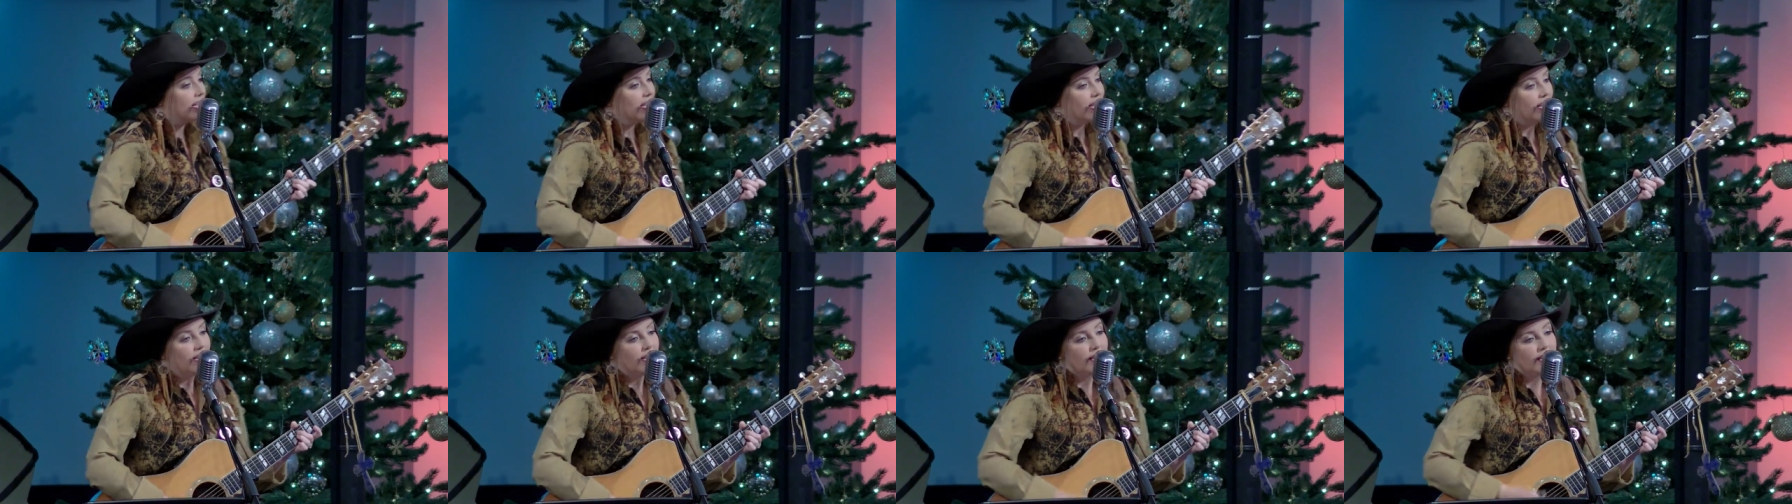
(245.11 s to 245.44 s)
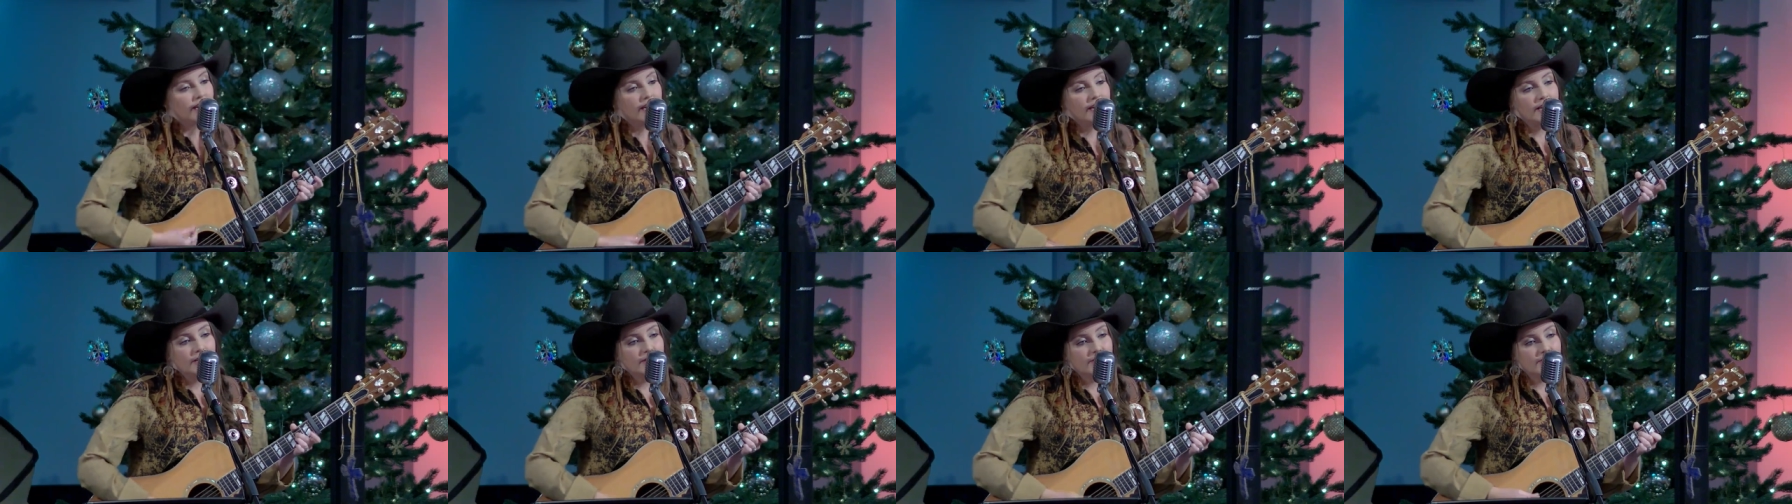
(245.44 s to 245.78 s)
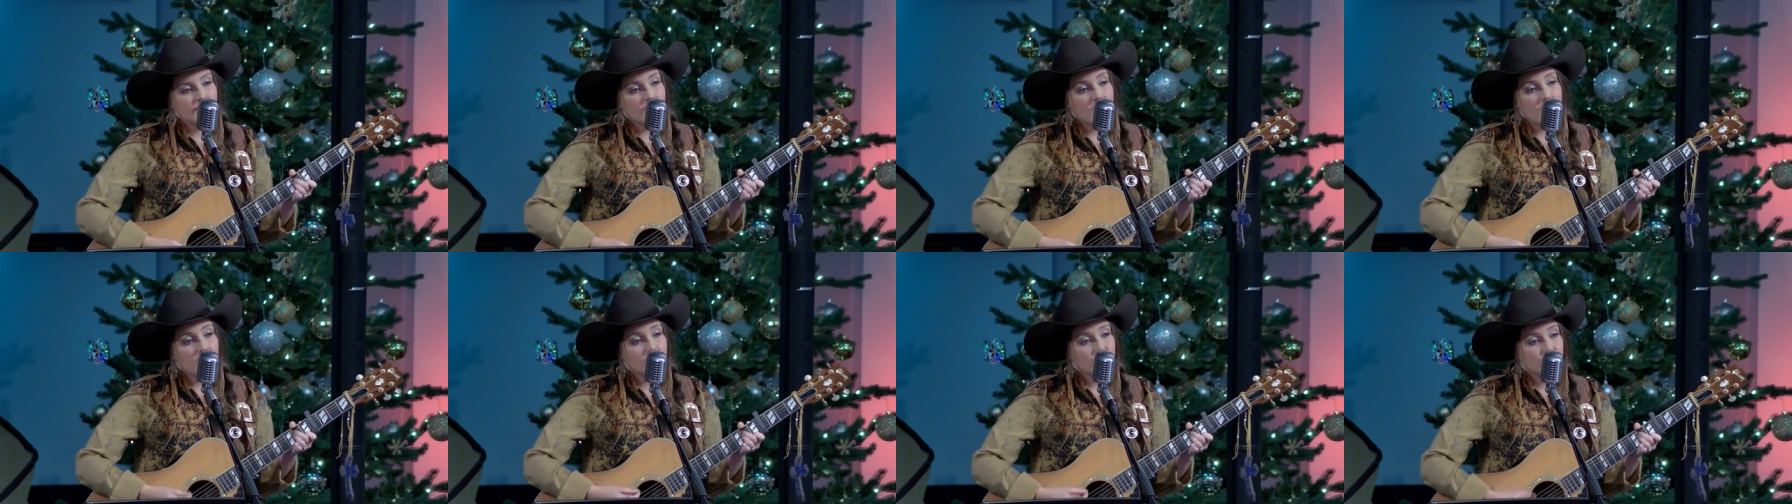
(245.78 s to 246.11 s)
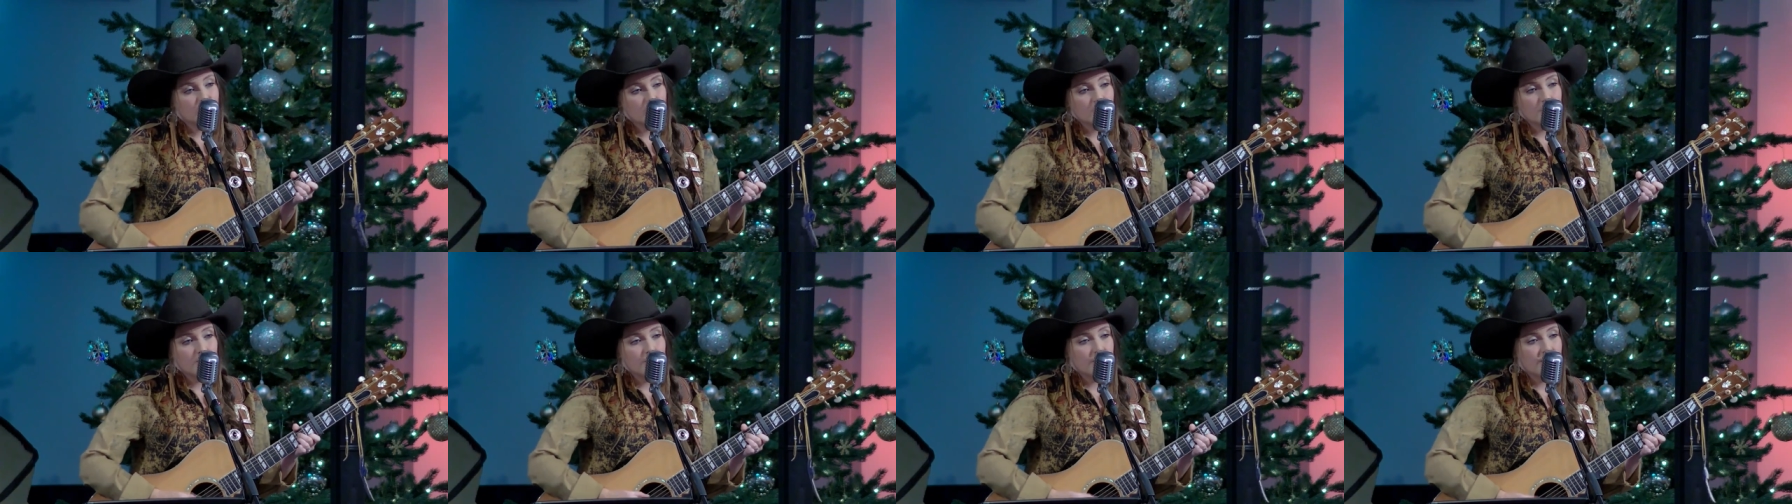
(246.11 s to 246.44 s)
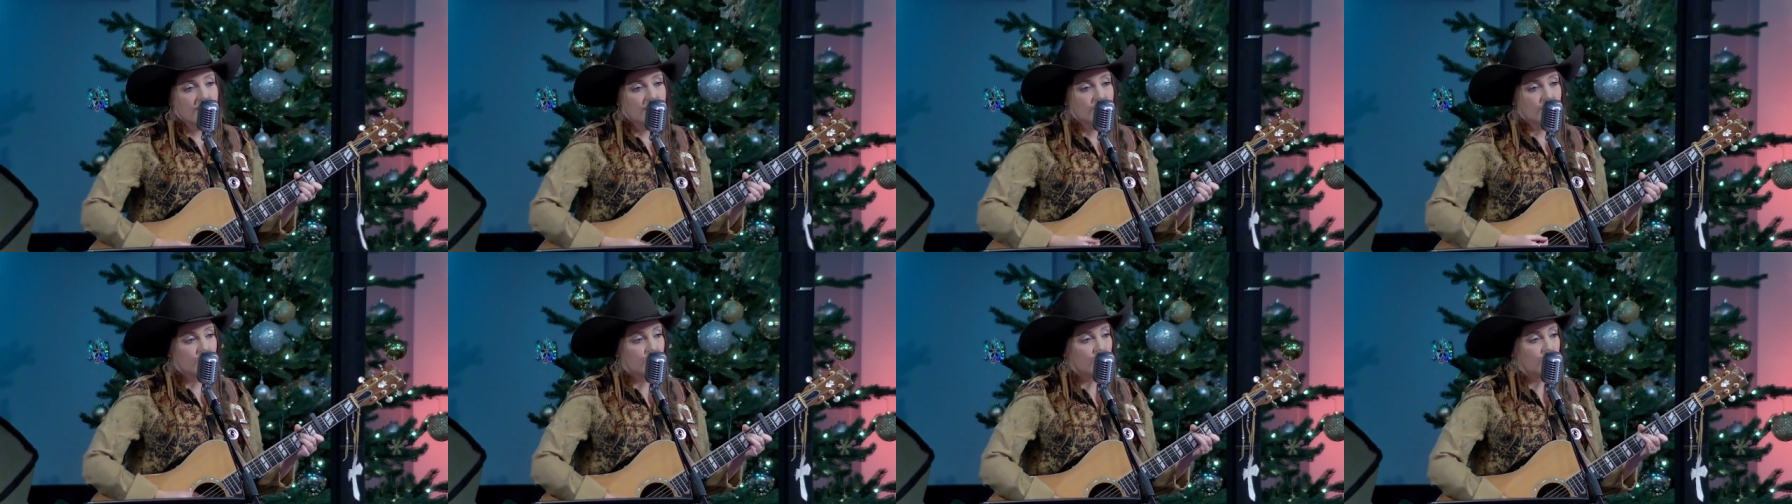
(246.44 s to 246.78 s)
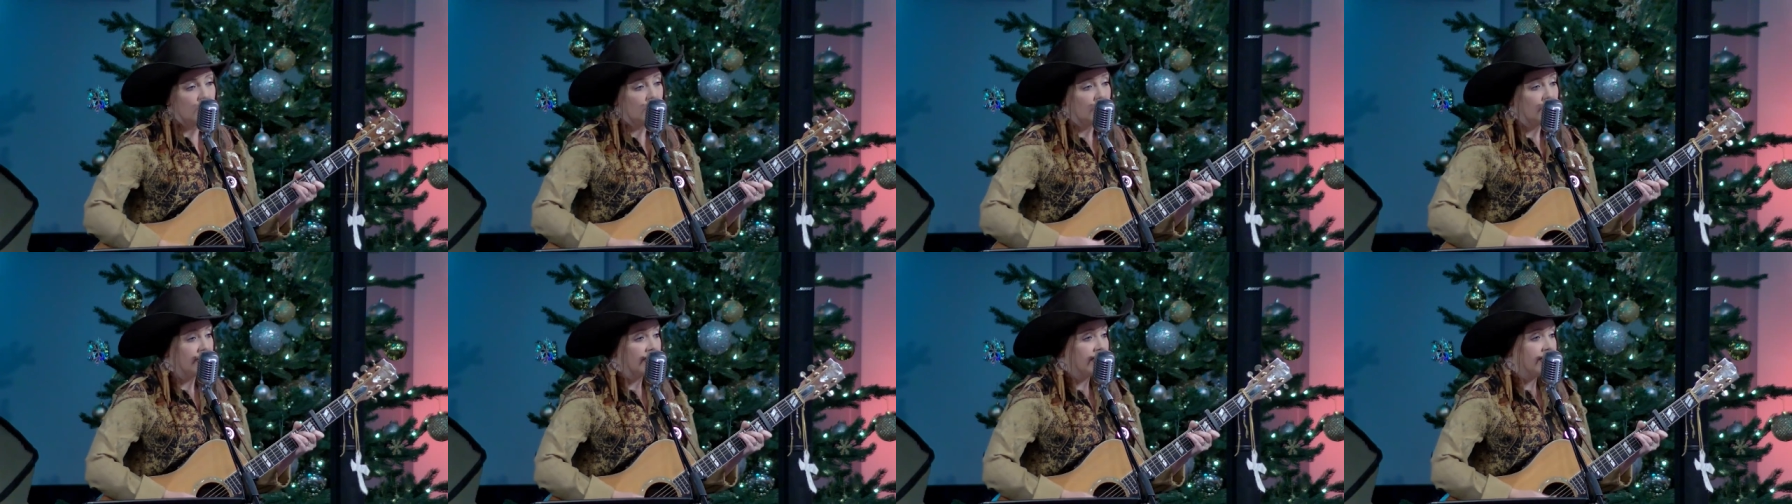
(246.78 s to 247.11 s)
He talks about
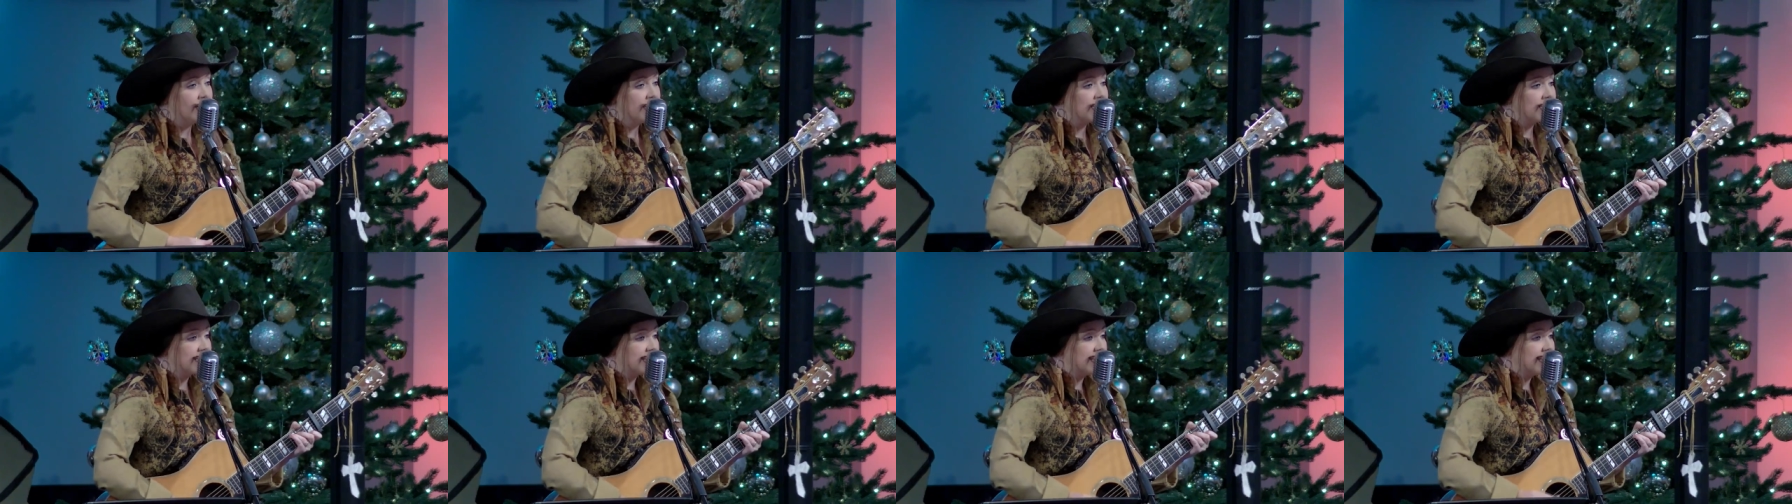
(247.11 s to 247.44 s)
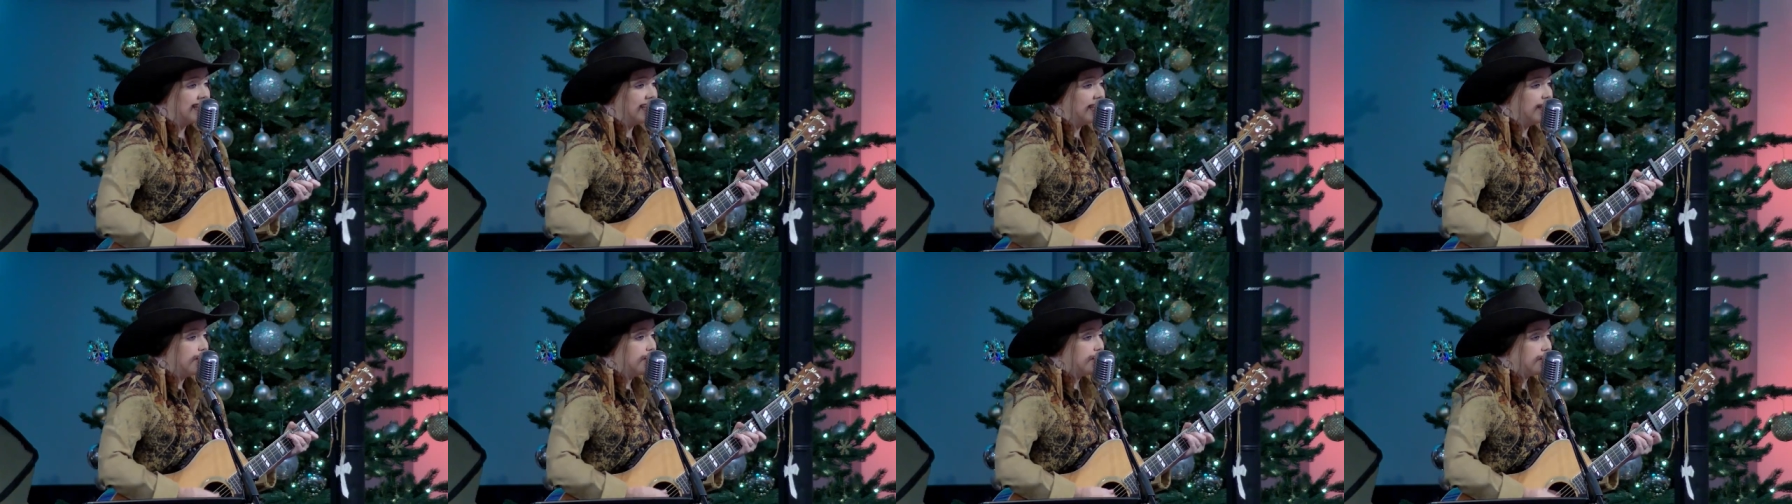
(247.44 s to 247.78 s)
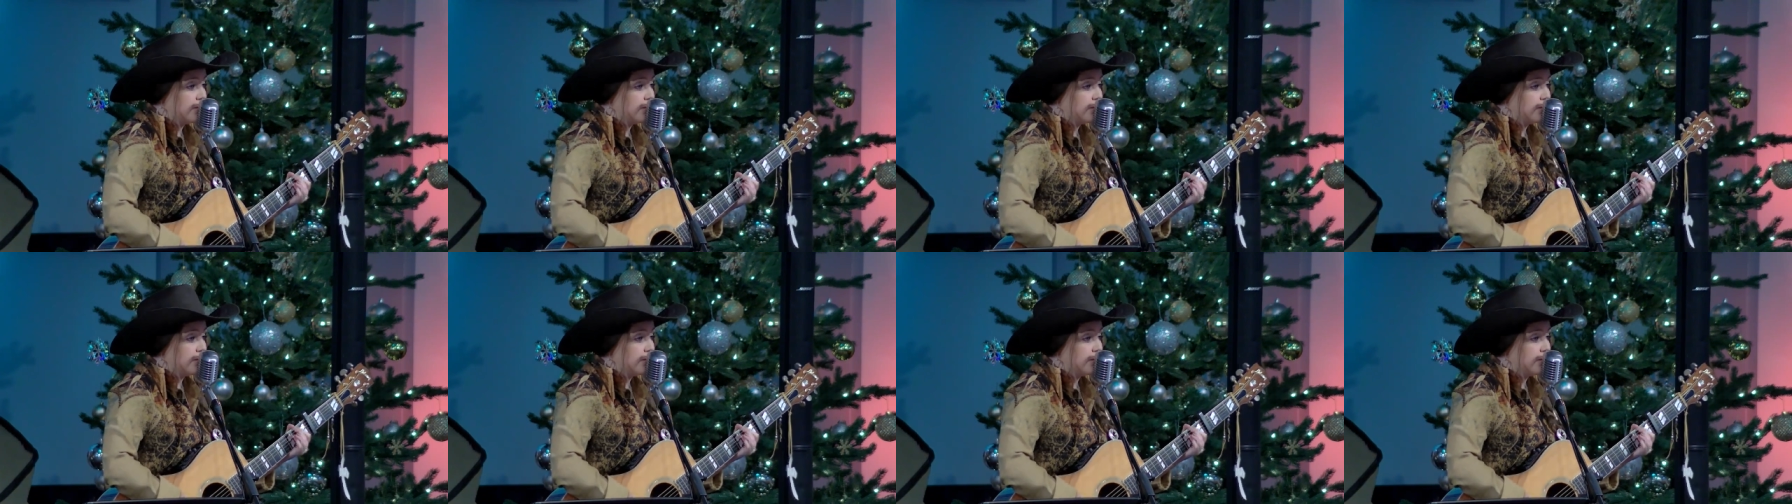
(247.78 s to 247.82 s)
you in his sleep.